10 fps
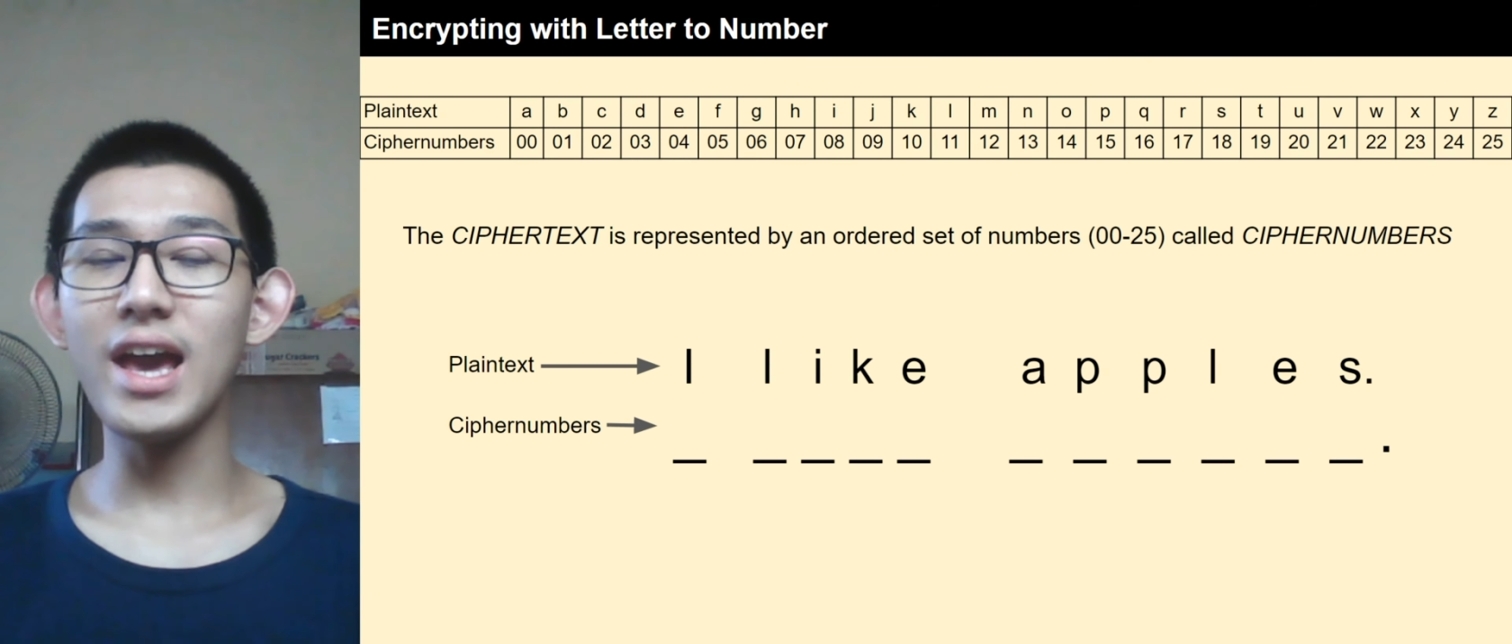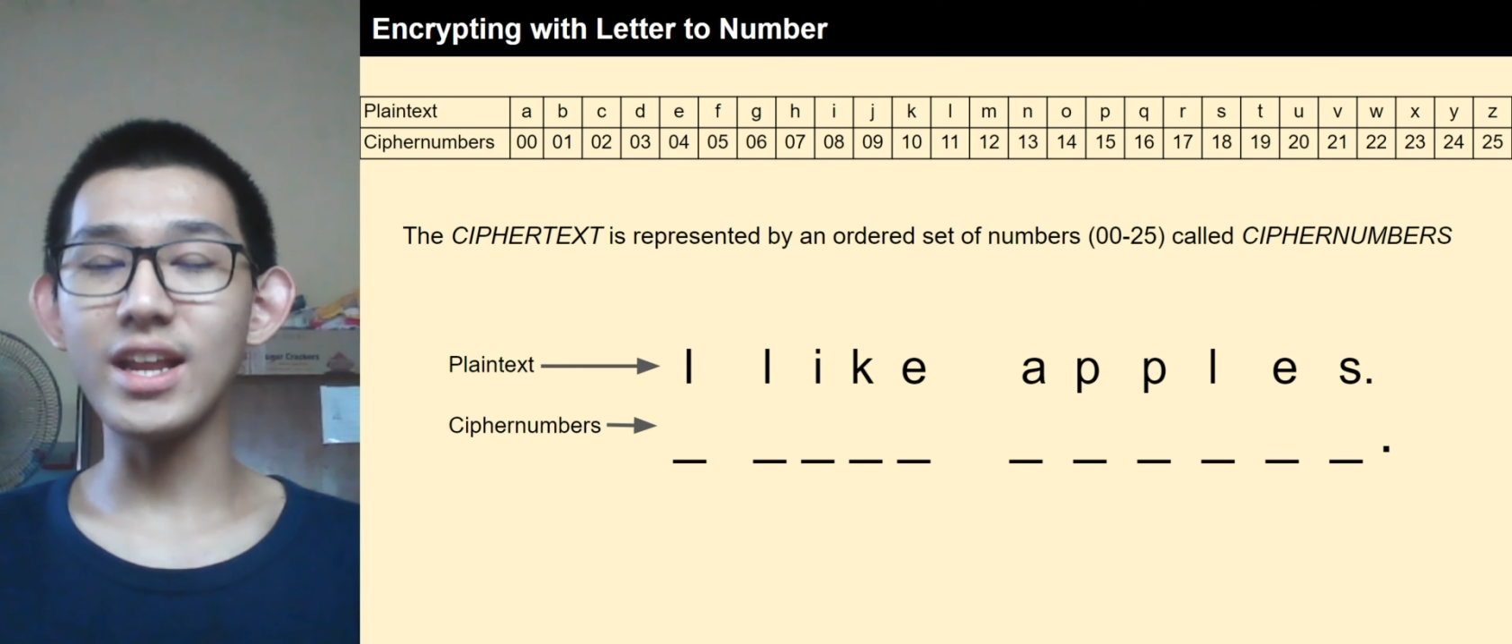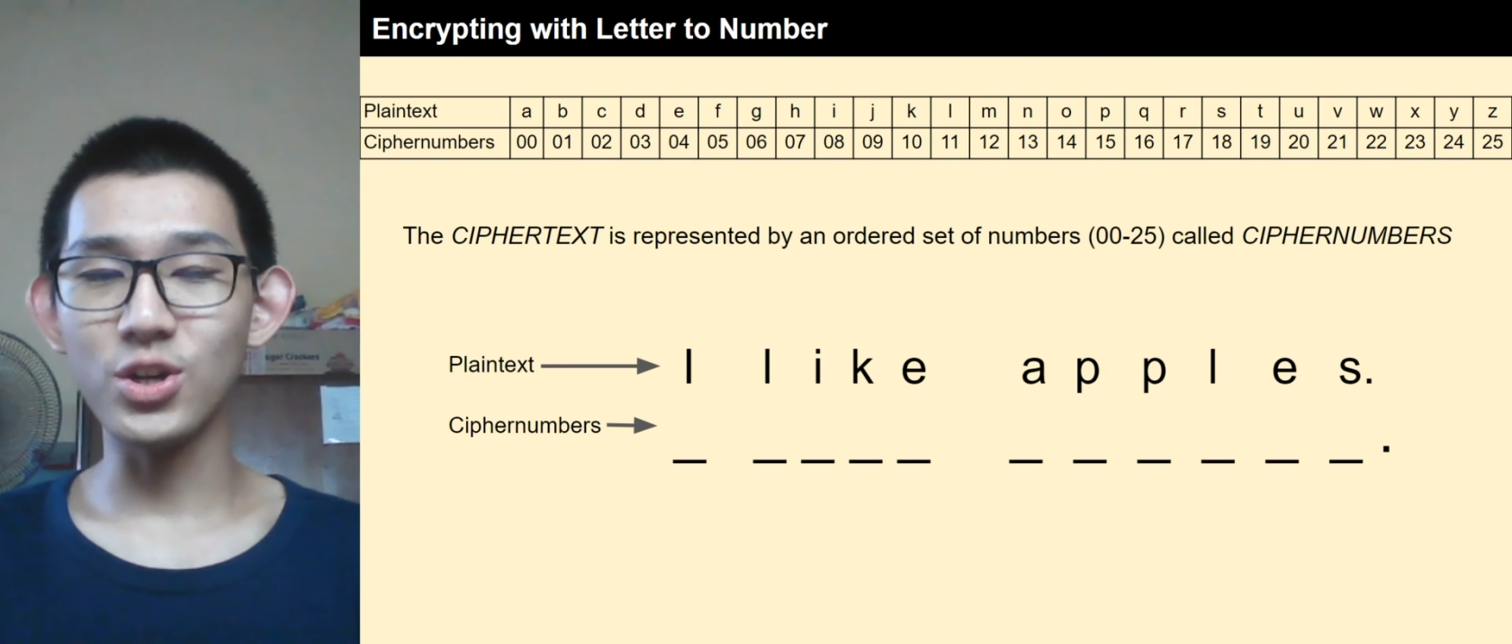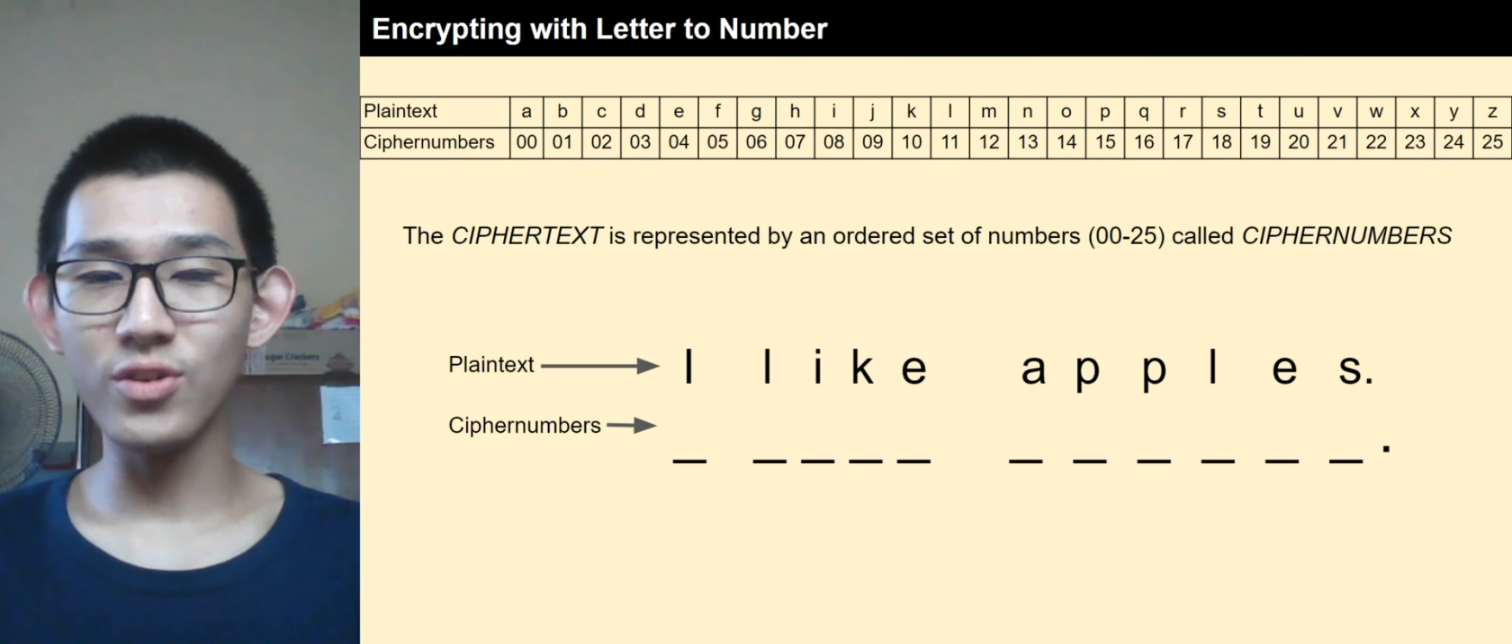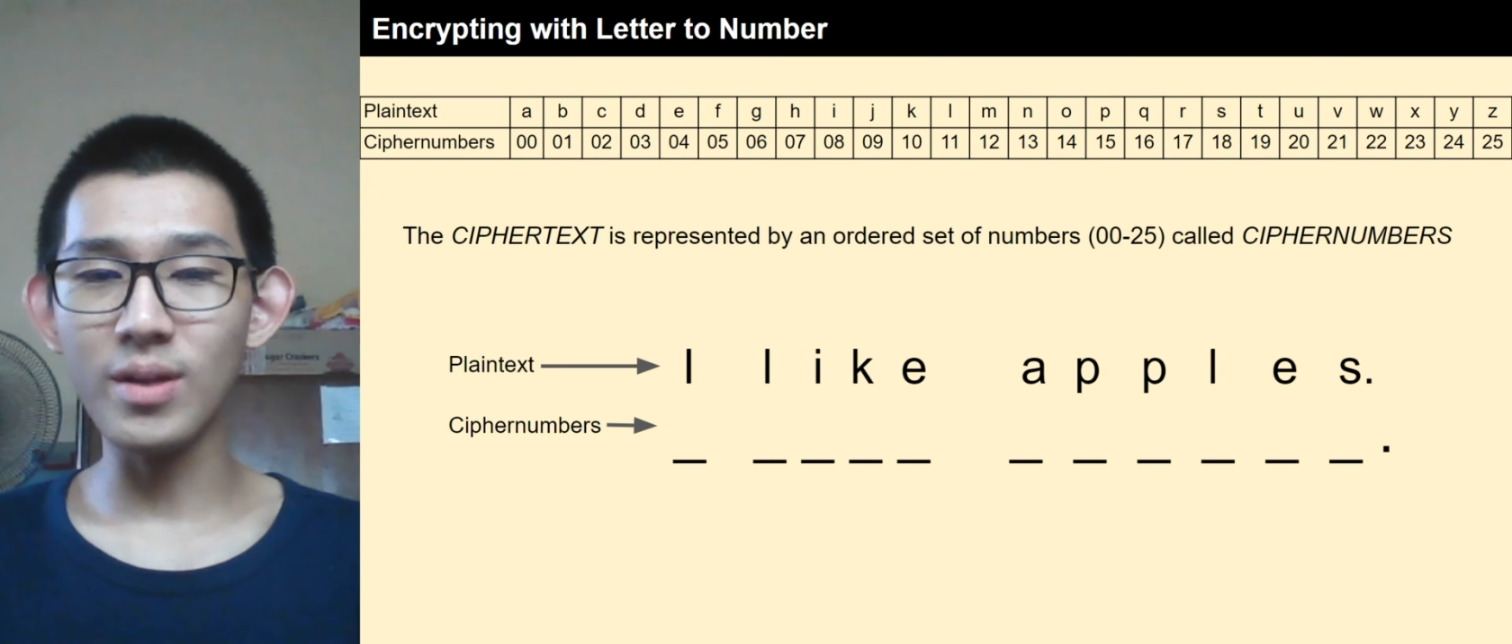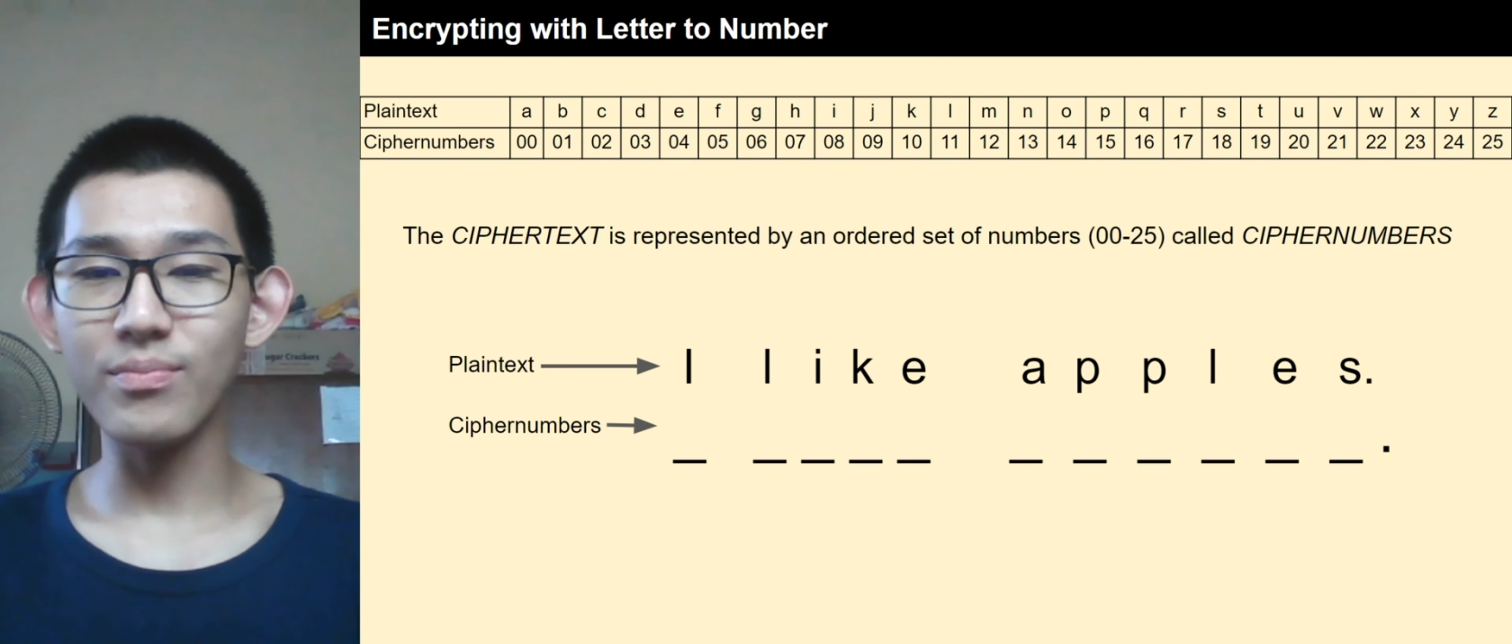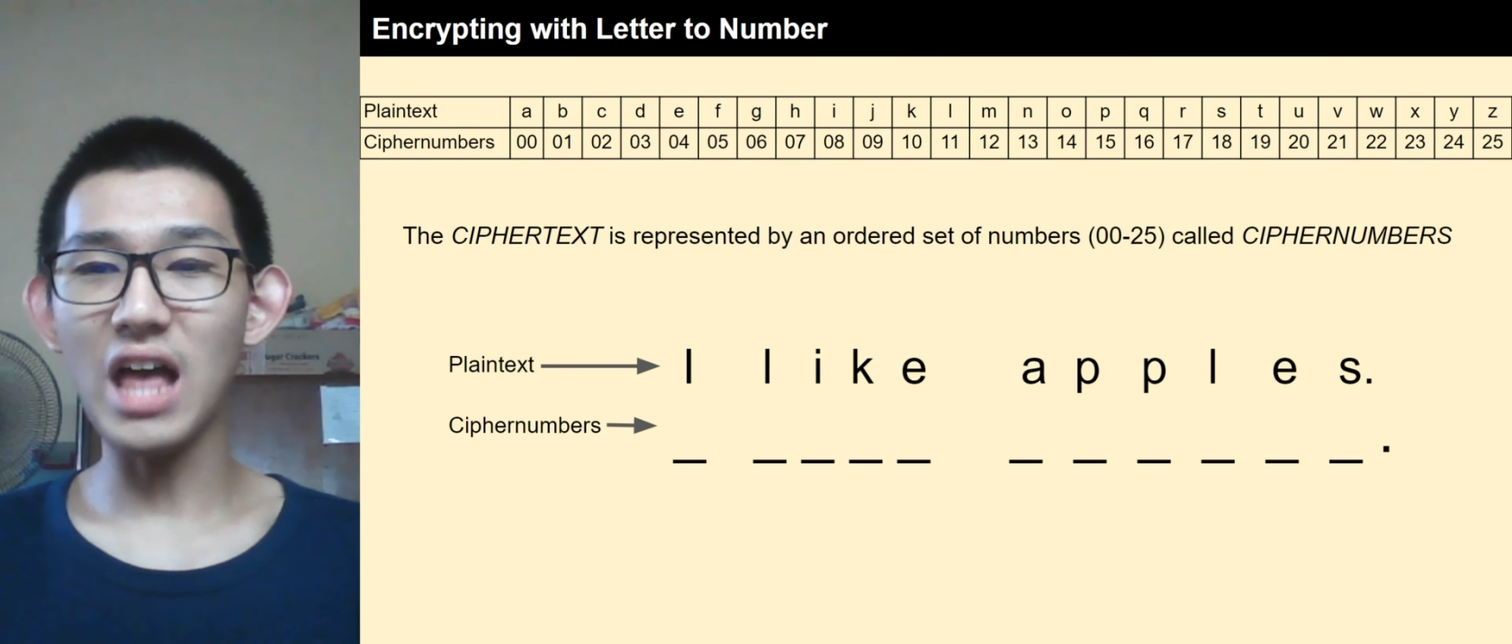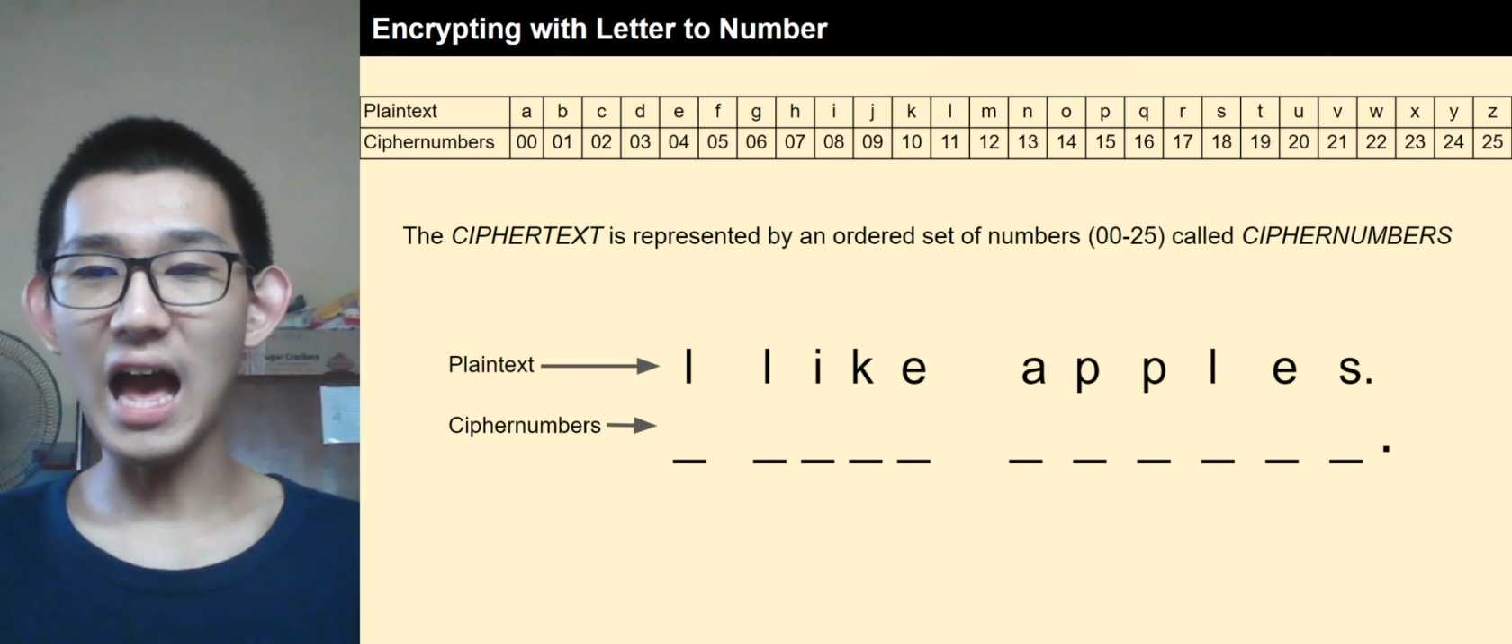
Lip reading: encrypt